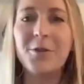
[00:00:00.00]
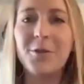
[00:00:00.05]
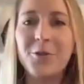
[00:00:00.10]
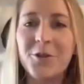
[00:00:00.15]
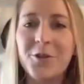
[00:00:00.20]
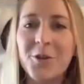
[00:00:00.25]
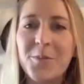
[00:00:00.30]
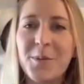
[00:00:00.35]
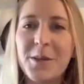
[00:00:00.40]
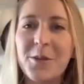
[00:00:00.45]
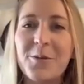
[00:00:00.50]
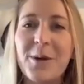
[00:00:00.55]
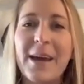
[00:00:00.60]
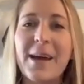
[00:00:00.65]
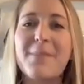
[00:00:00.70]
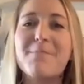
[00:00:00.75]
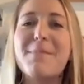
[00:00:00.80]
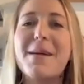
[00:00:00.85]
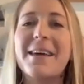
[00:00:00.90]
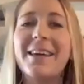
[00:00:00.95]
future, but you
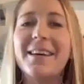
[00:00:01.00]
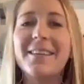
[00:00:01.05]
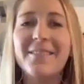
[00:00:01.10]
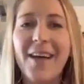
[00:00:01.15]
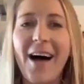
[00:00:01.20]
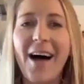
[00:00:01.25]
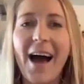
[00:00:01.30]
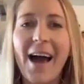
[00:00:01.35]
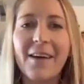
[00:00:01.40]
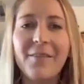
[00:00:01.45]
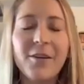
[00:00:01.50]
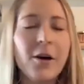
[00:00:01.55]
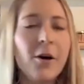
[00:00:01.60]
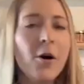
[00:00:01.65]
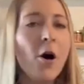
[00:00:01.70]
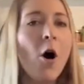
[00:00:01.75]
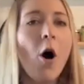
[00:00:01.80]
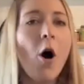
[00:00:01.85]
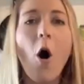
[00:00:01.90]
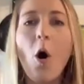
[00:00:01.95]
can't make it live,
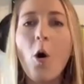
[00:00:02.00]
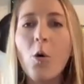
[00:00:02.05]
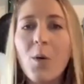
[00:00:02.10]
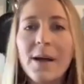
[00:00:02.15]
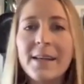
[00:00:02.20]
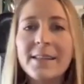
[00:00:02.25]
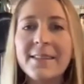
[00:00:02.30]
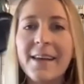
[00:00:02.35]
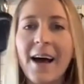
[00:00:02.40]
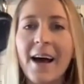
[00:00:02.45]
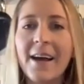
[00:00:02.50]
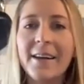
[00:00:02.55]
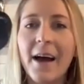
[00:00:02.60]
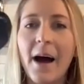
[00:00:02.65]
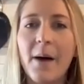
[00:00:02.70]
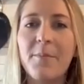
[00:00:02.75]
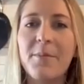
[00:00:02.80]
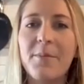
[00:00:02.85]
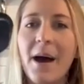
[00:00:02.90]
always sign up.